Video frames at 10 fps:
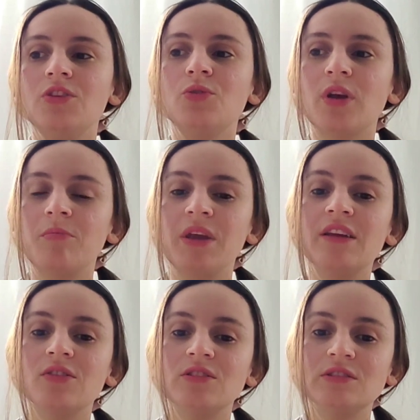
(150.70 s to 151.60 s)
You can
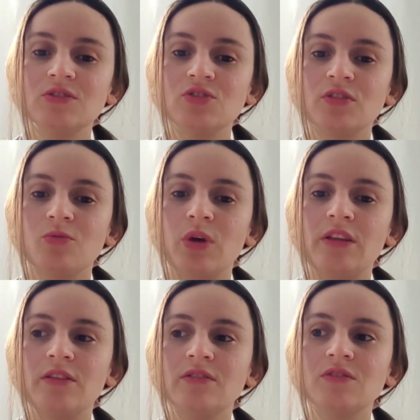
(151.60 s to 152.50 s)
make a decision
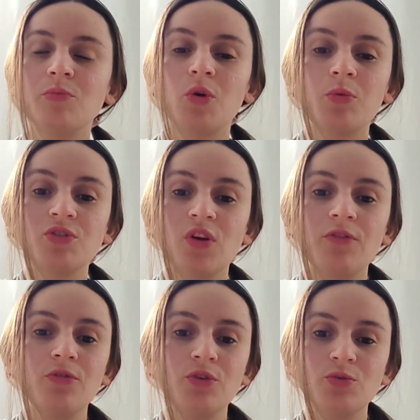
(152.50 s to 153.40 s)
when is the proper
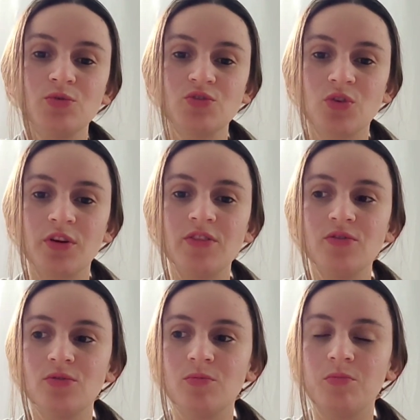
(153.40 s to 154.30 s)
time for you to
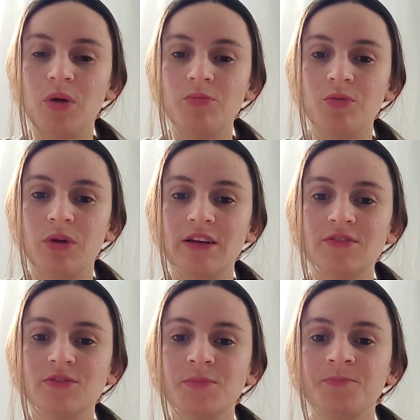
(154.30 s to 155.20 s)
start to pump your
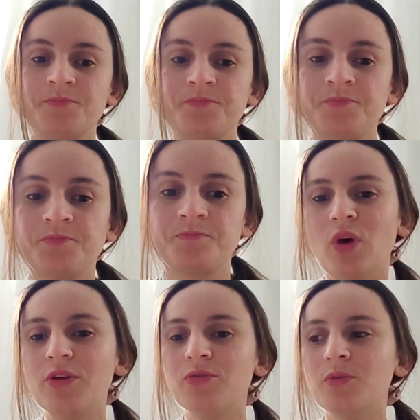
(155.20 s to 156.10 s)
breasts.
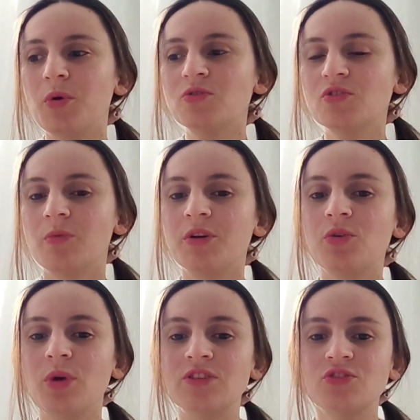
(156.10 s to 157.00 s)
One of the most
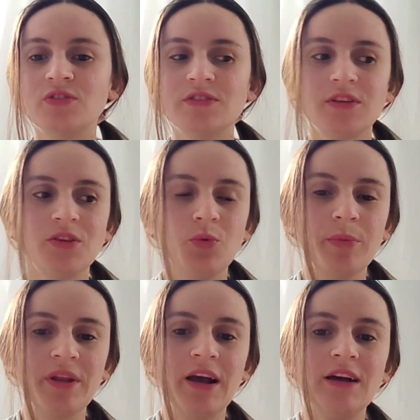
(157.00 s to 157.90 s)
common questions that the
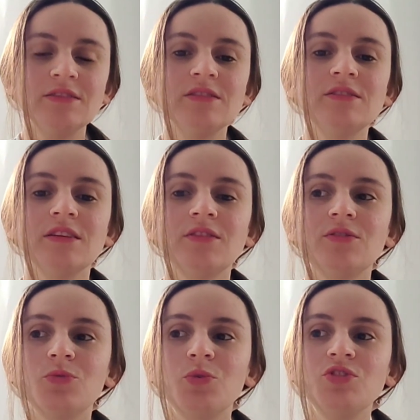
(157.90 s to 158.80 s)
women has is
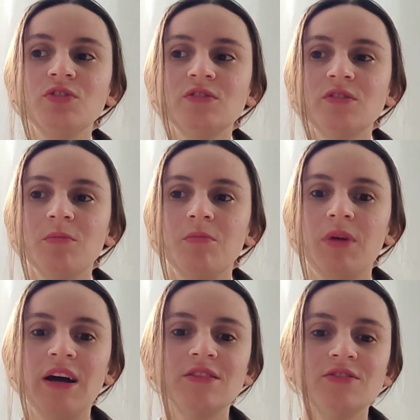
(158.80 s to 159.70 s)
that which is the
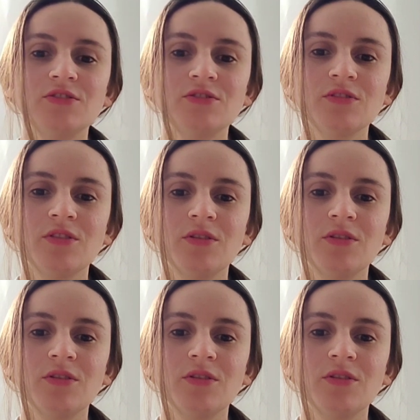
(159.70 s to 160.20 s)
best